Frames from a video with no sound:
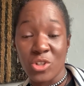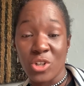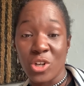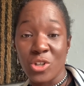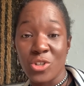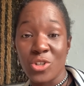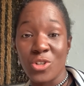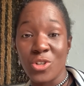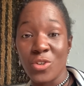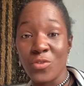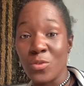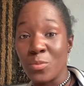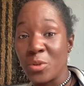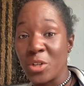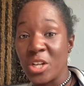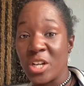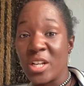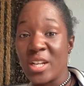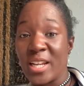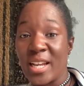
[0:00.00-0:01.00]
to do from an
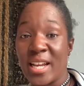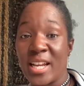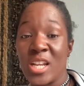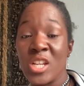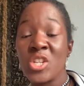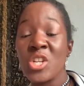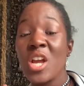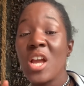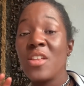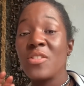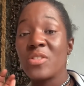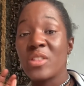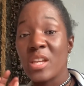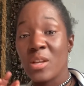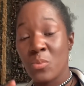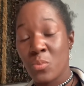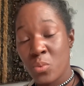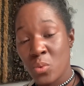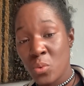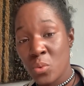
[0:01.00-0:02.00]
early age, they
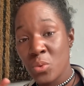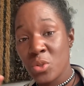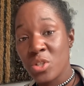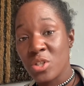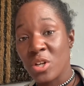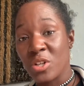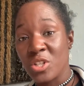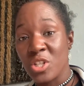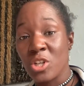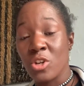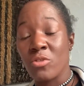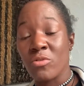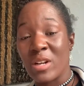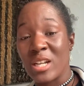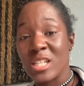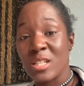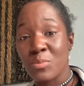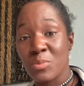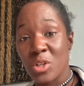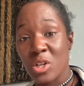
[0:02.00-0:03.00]
will start to
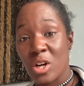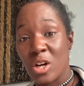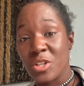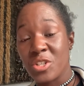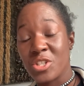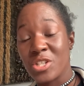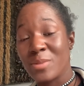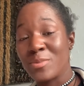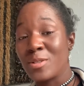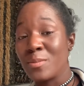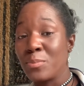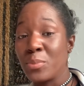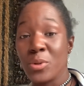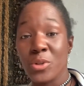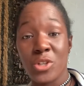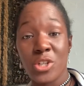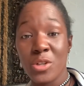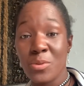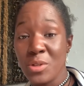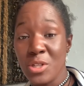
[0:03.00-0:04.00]
grasp the concepts and put
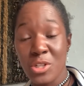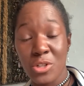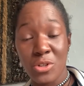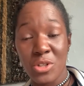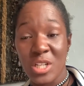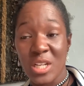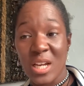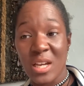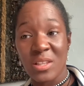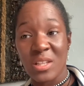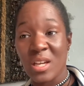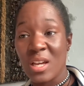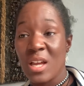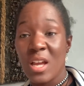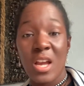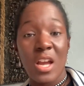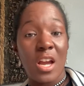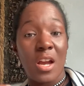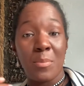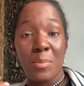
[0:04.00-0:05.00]
2 and 2 together,
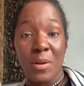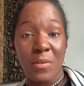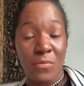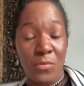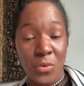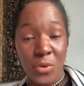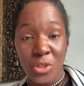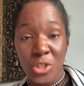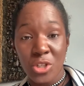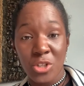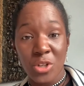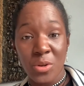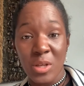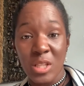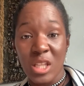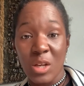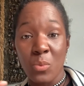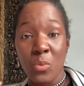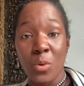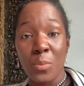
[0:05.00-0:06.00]
and before you know it,
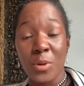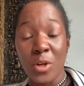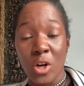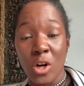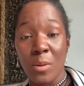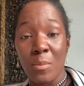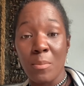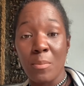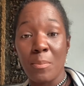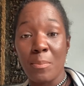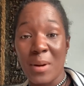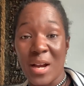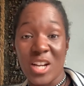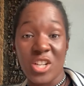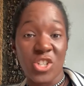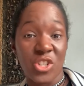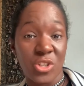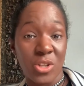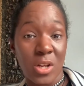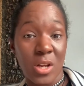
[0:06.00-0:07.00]
they will become
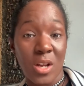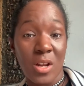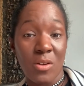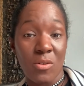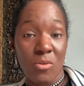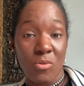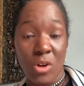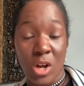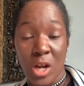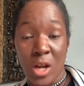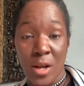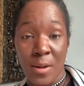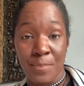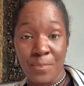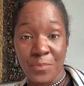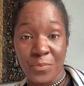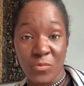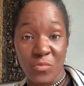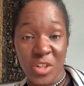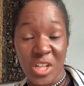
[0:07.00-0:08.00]
passionate
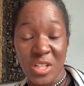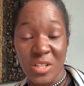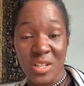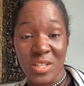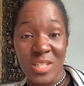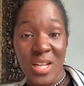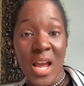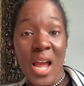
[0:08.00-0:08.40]
readers.